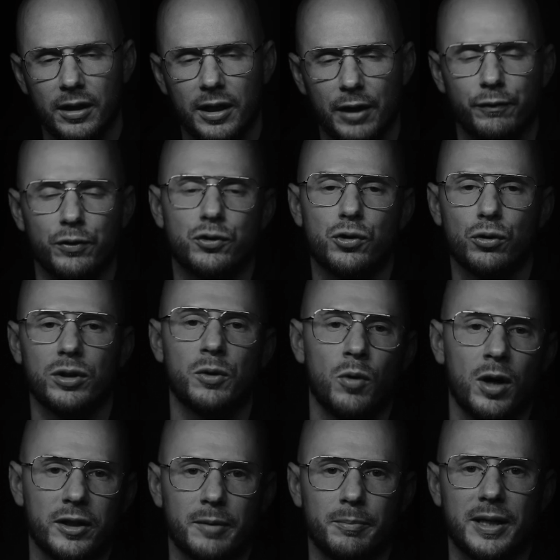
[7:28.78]
If you truly
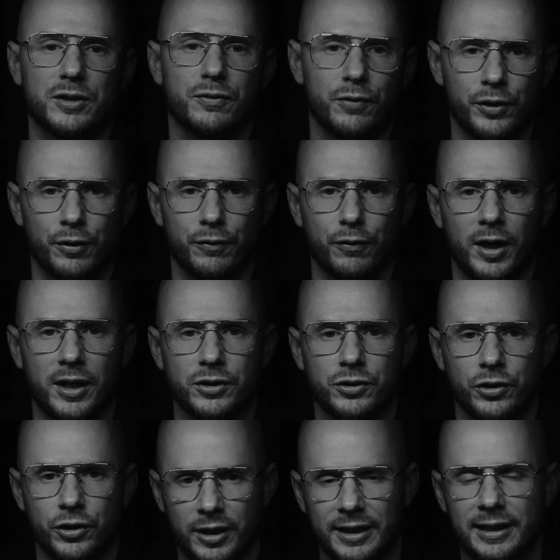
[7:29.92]
want the best for your friends, you're
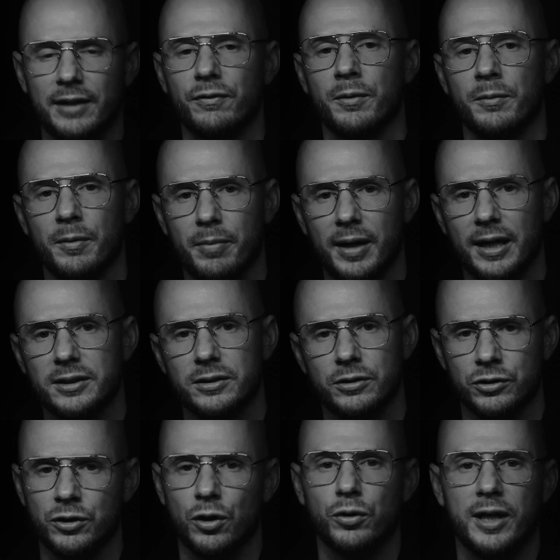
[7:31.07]
going to give them the best.
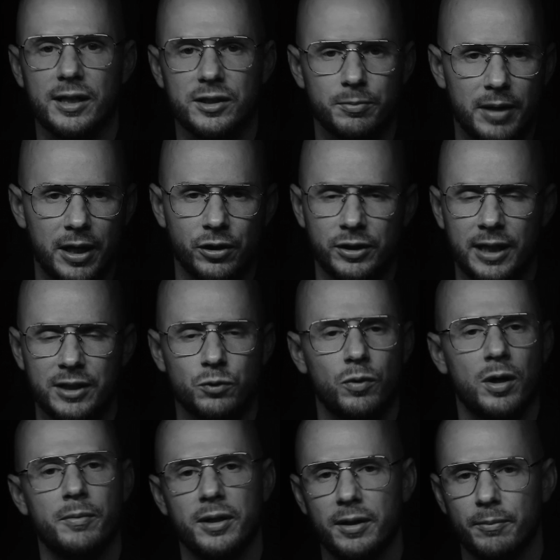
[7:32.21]
There's no yes men or yes
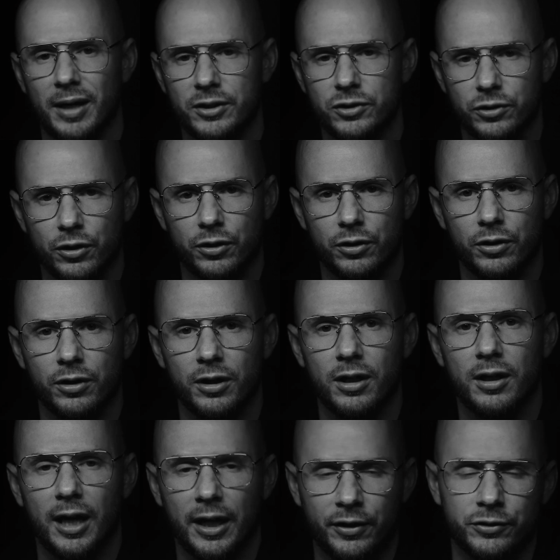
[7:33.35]
women in my circle,
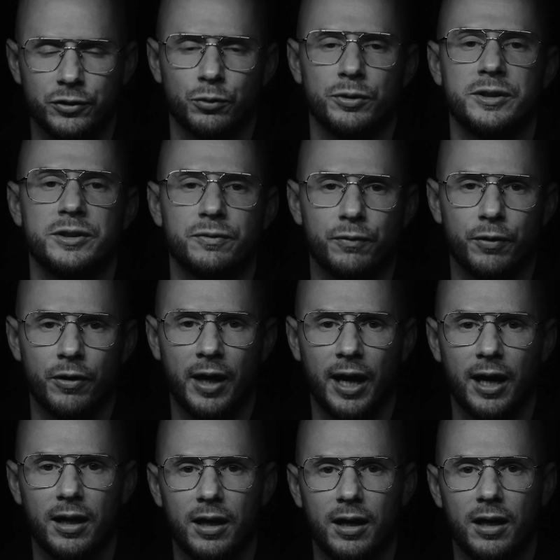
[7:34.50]
and there's a reason for
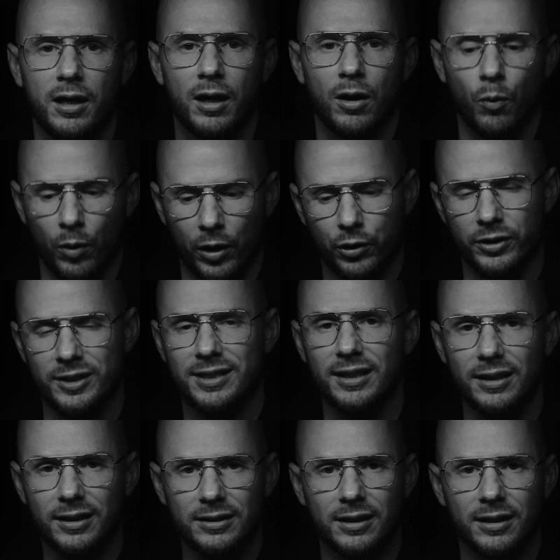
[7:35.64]
that. Where
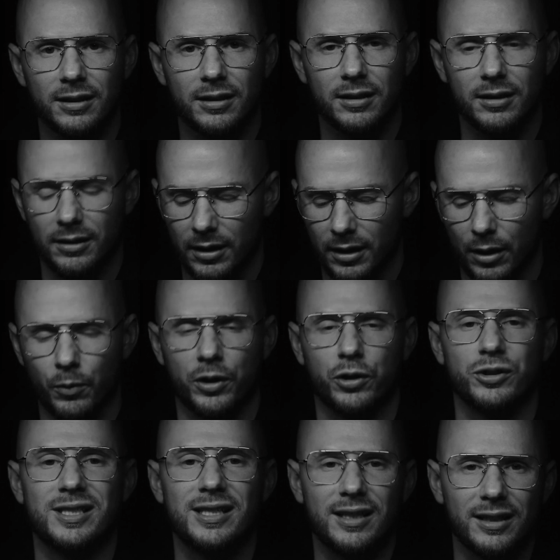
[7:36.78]
critique uh, we're
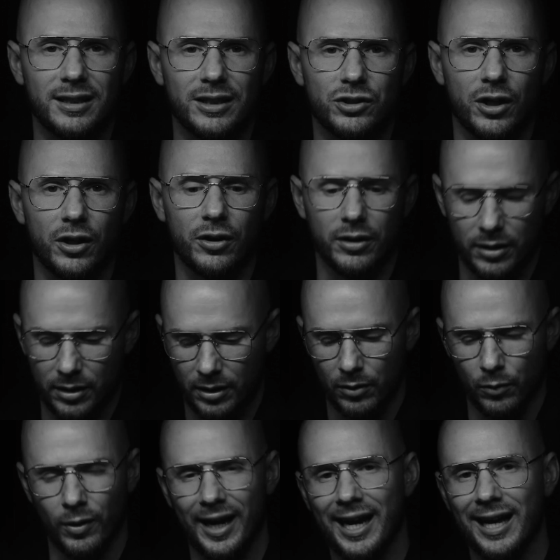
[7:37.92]
critiquing each other,
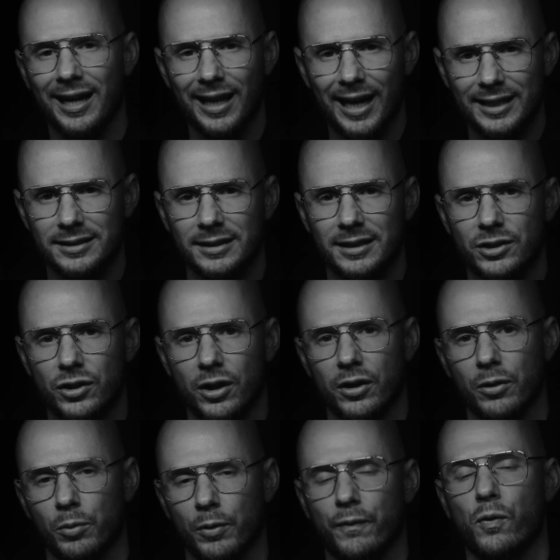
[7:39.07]
we're analyzing each other,
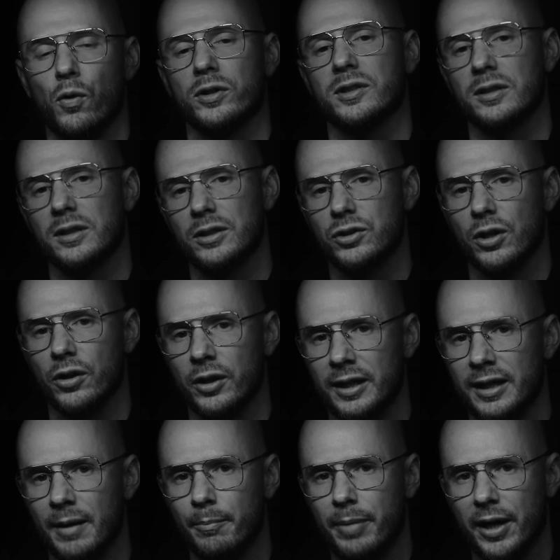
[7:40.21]
we're forcing each other to
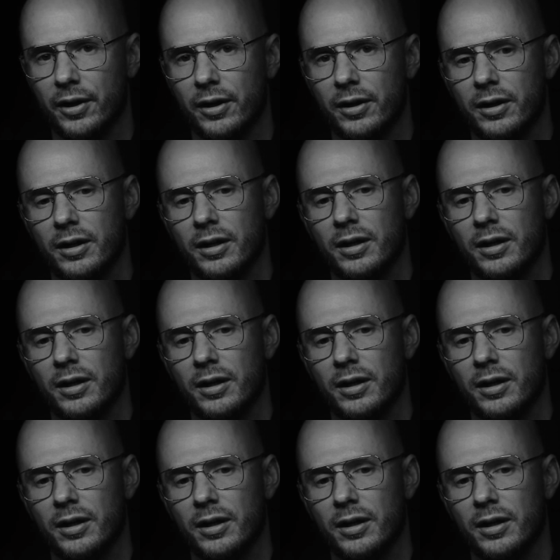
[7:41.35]
get better.